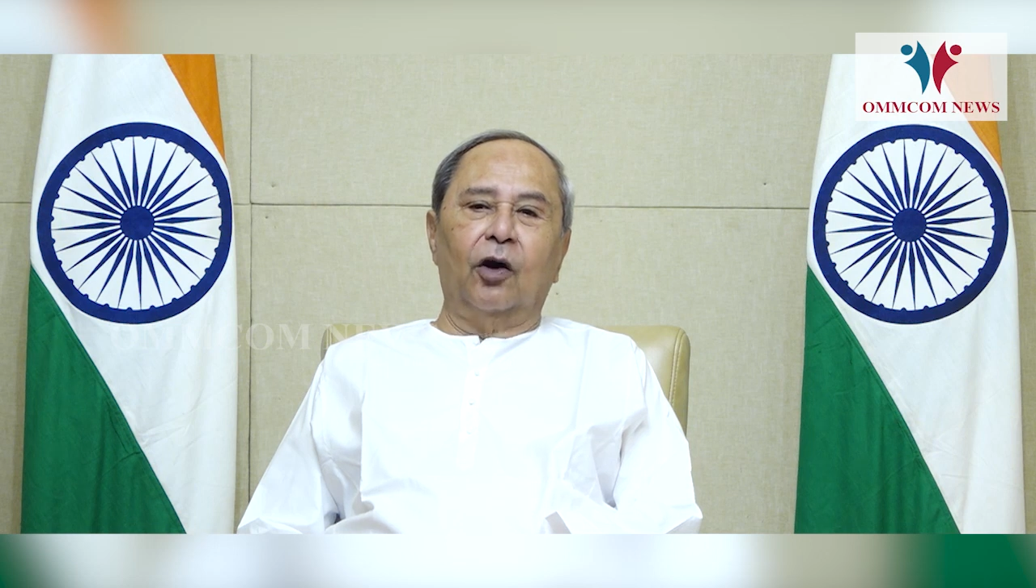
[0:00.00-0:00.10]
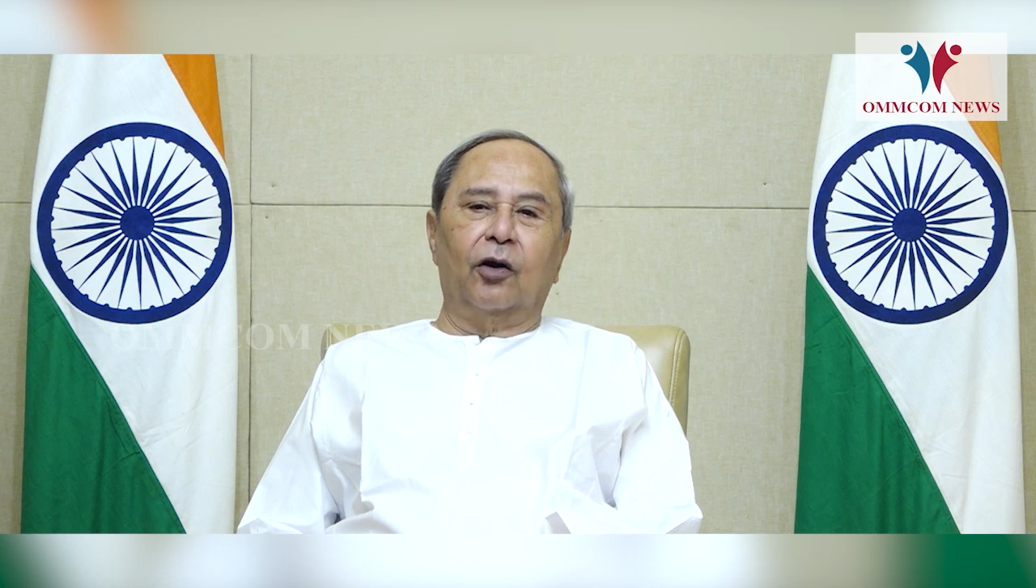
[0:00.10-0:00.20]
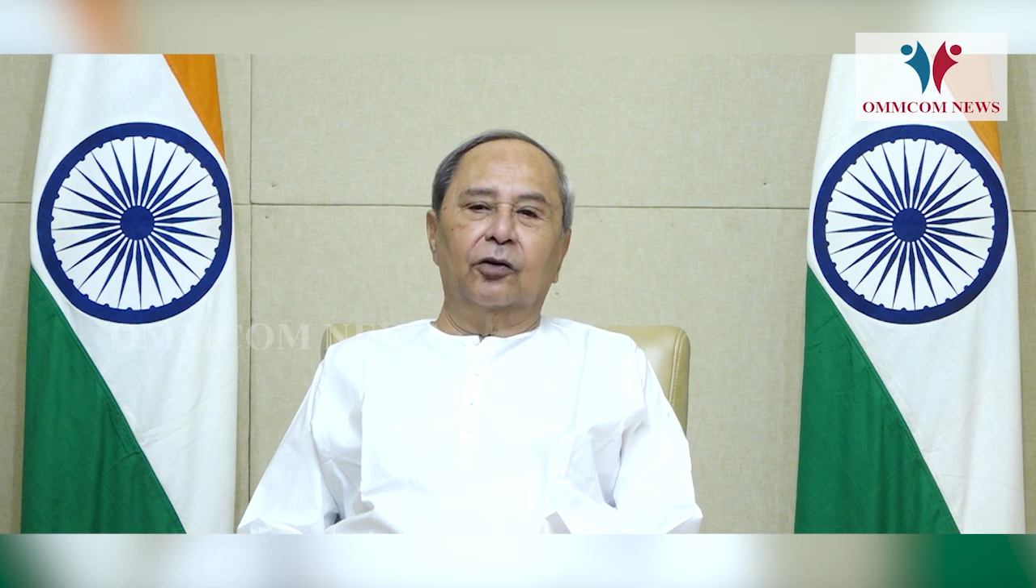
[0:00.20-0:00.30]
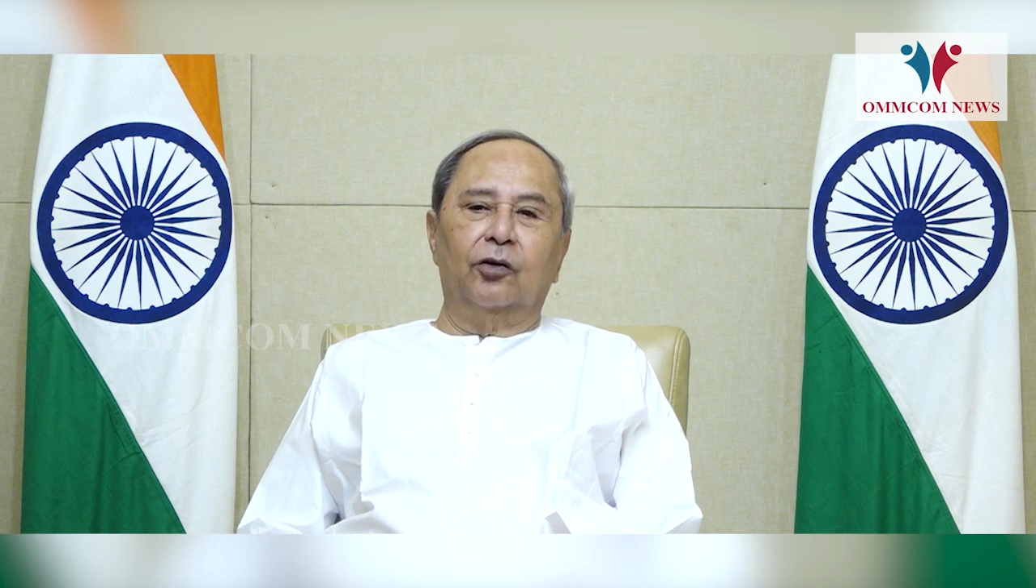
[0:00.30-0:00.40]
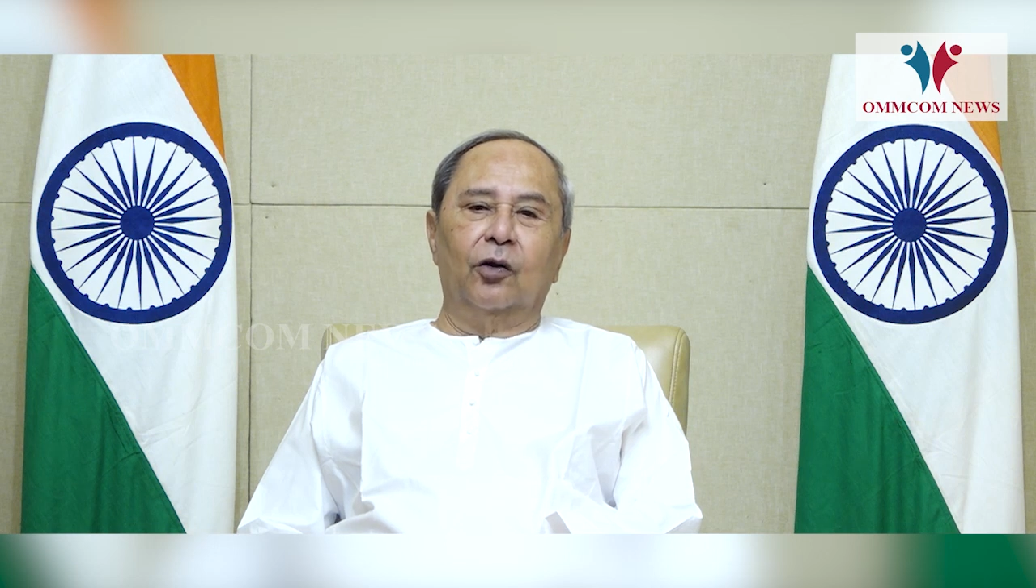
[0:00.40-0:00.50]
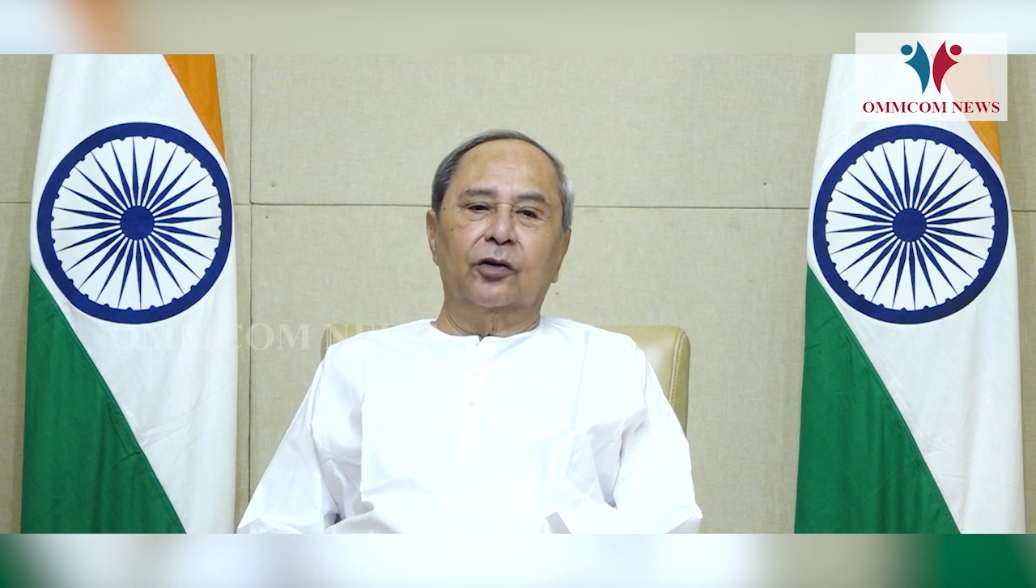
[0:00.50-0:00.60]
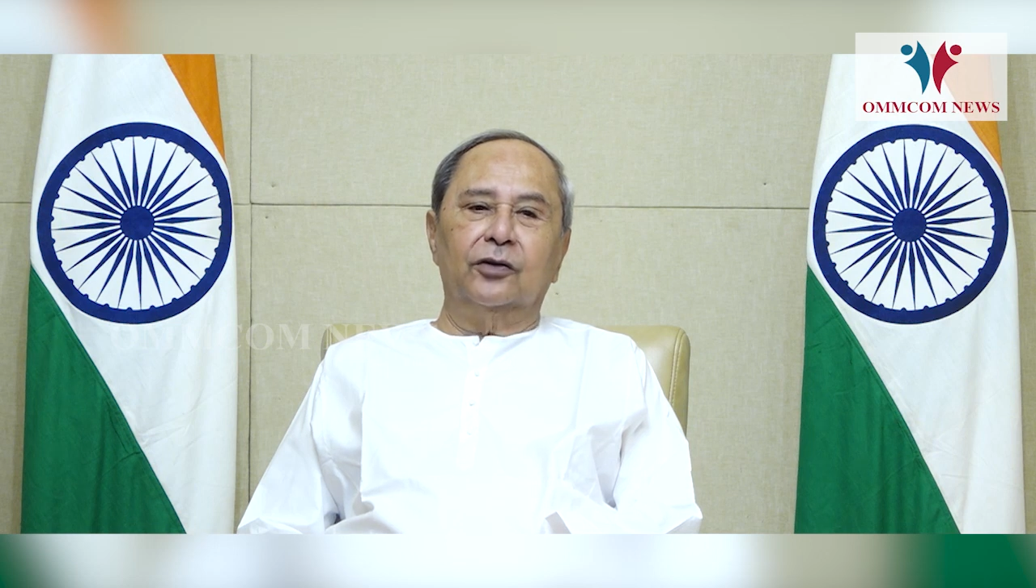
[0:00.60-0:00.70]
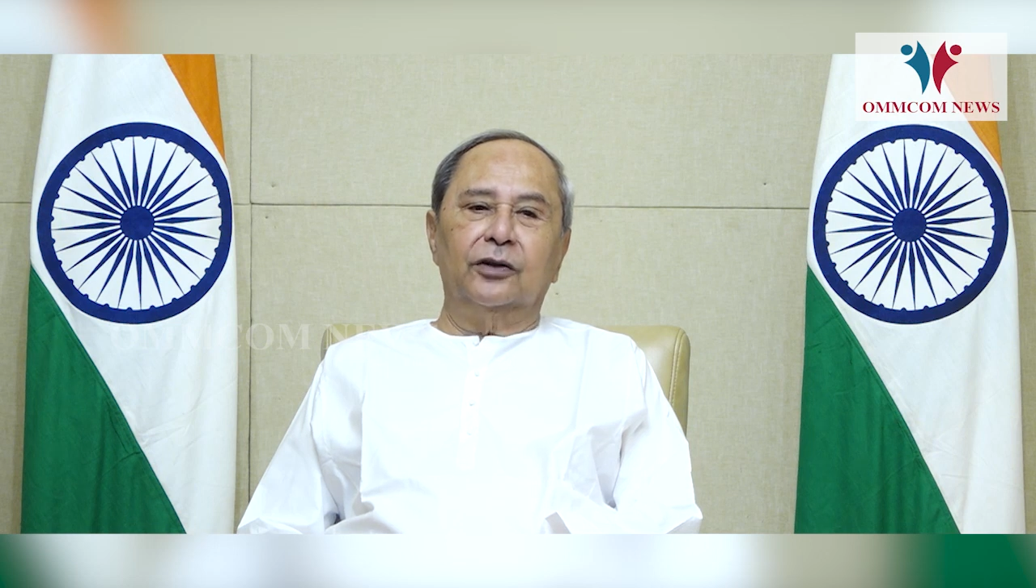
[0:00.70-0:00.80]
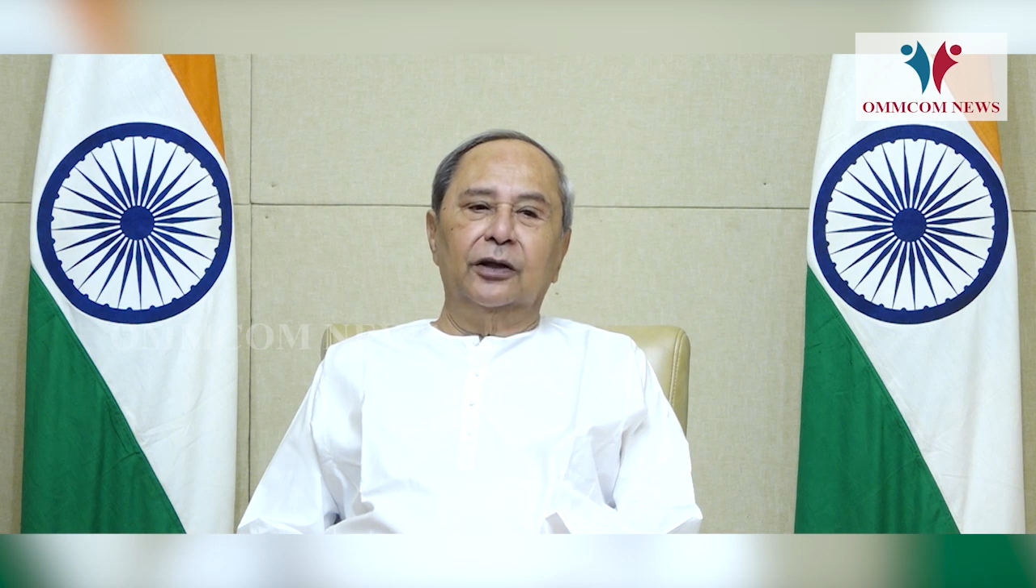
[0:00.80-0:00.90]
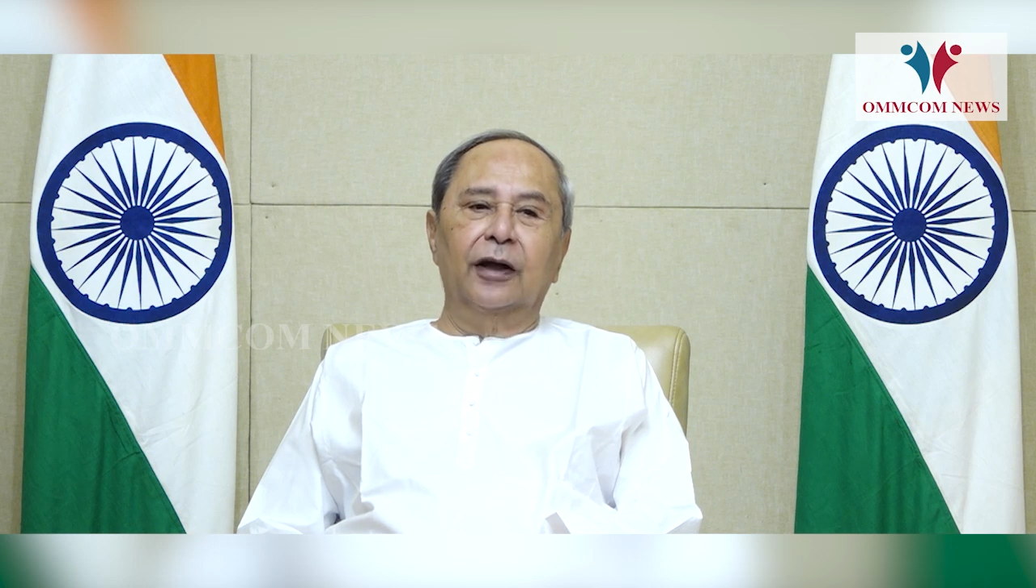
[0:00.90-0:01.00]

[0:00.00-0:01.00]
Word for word: corridors